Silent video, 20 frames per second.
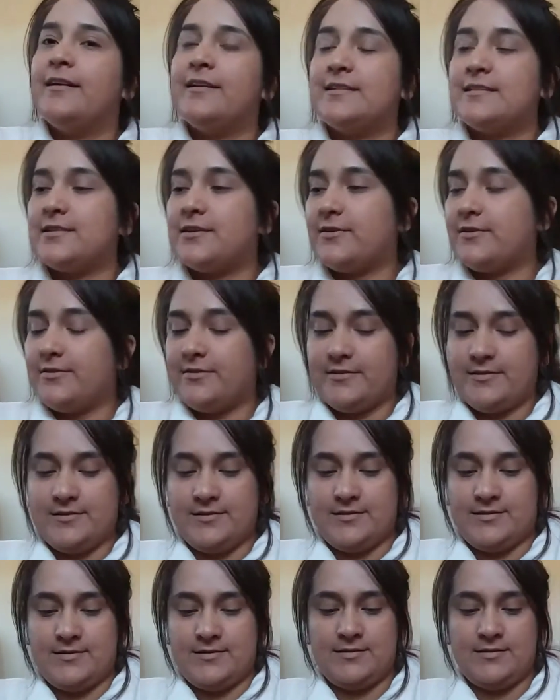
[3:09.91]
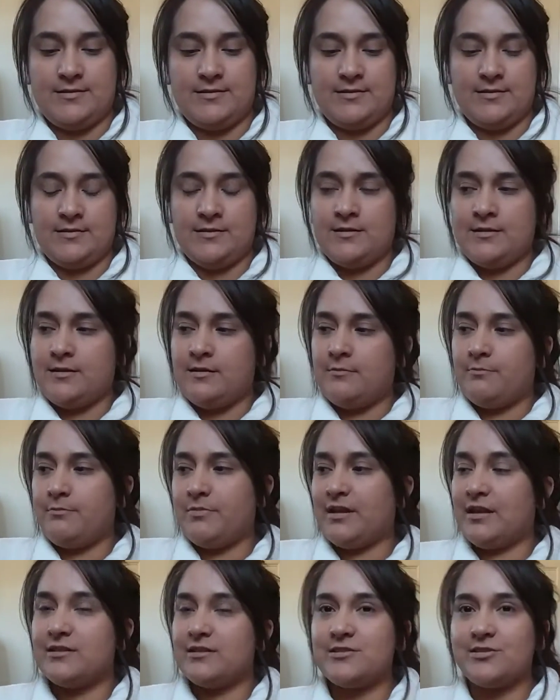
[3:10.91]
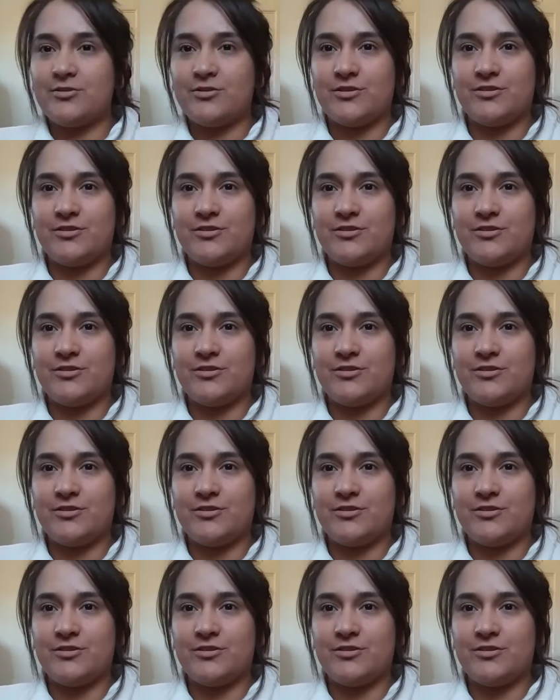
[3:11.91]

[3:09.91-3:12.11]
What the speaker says: So, but I'll still